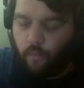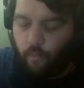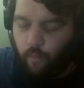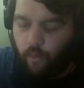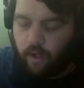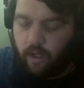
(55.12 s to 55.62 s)

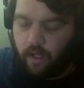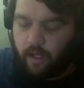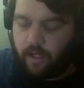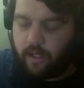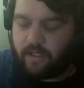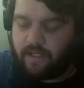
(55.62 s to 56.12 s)

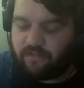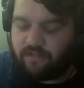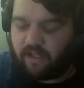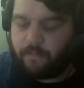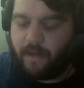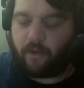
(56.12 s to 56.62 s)
what he's
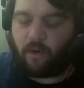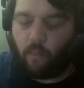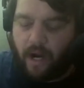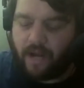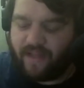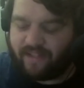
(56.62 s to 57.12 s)
all about or
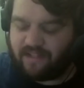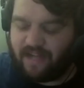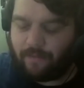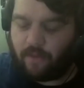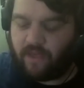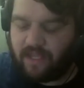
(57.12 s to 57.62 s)
why that's a
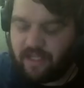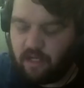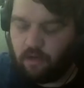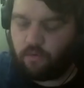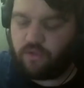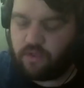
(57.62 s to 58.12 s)
name that they
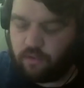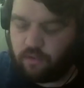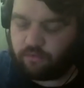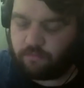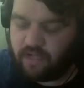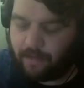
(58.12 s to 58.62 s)
hear in the news
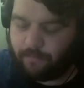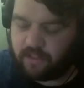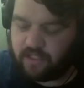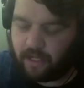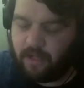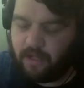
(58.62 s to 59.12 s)
from time to
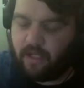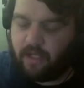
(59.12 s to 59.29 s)
time.